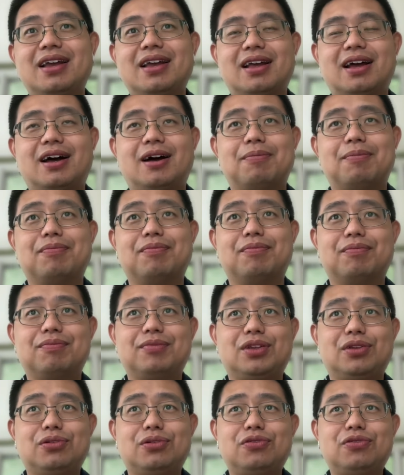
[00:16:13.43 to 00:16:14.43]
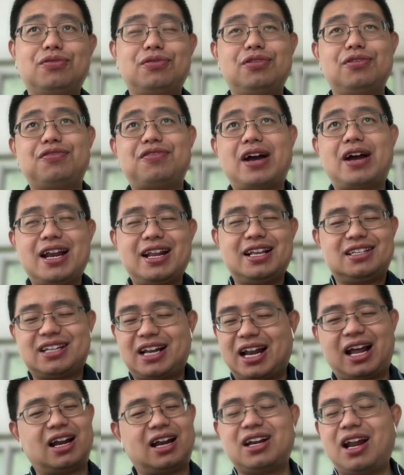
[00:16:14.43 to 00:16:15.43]
You find it's
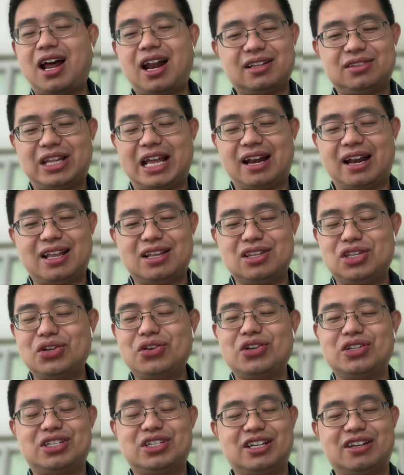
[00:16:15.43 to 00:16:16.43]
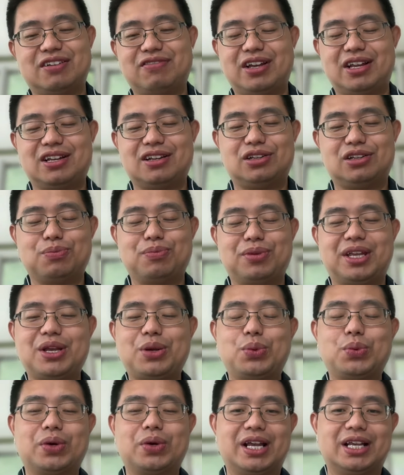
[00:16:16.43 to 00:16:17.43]
not that intuitive to
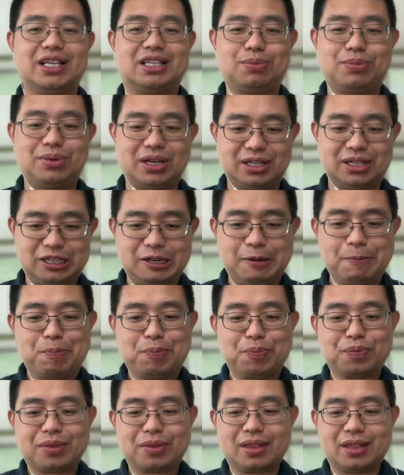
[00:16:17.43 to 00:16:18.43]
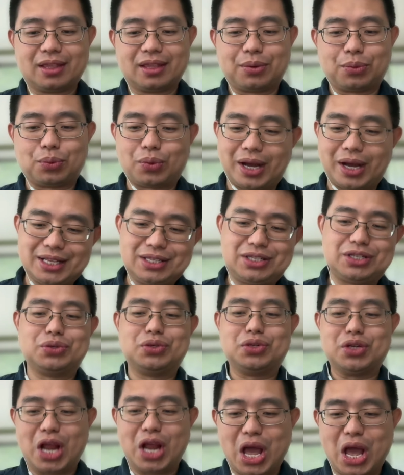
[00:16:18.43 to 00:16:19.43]
begin with, but once you
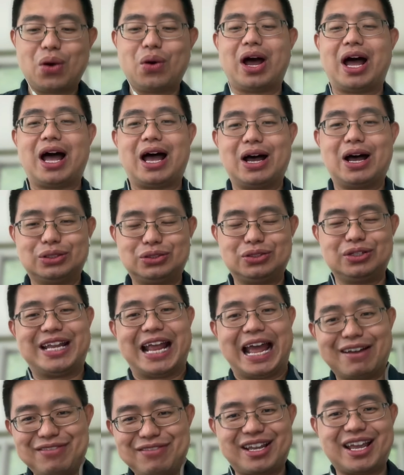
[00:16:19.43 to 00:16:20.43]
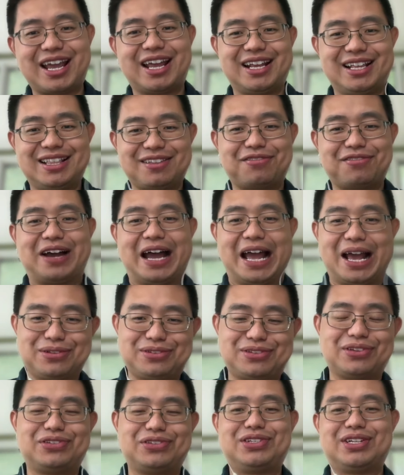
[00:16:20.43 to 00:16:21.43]
know how to navigate in the file
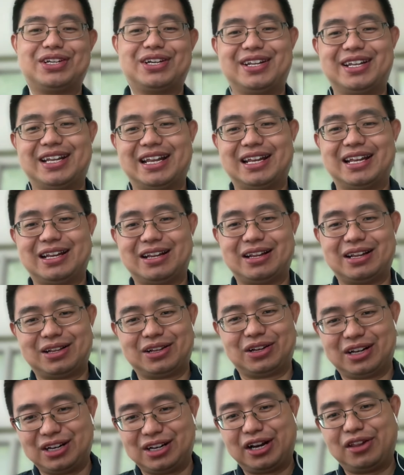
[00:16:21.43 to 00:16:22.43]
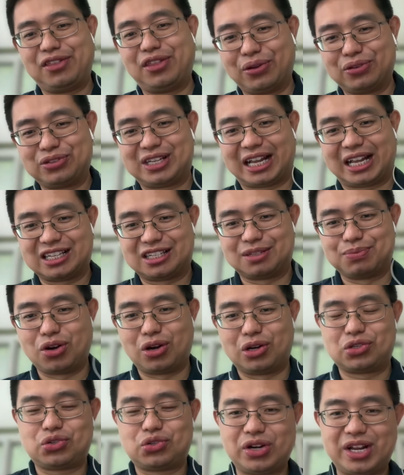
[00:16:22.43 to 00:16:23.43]
system, learn those like
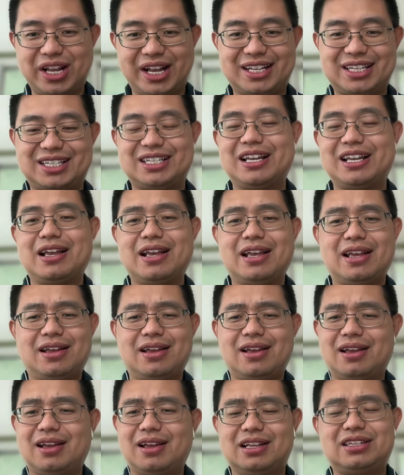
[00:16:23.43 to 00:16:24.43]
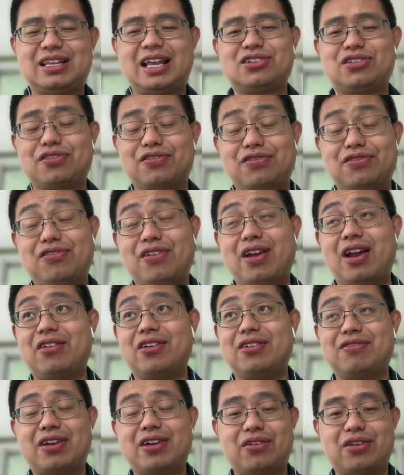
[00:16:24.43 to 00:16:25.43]
small tricks, it's actually
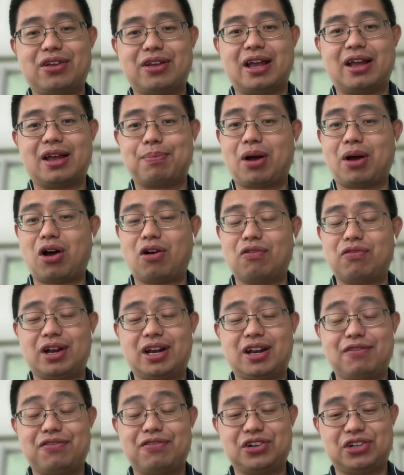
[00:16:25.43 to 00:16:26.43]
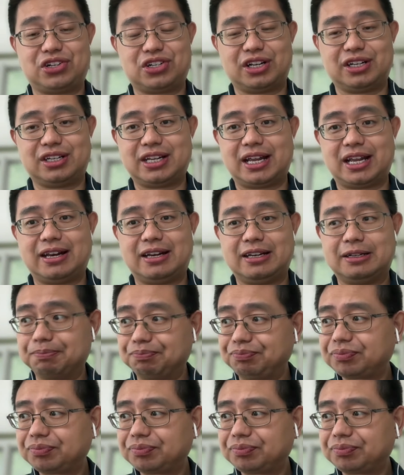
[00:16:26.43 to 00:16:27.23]
very, very powerful and efficient. And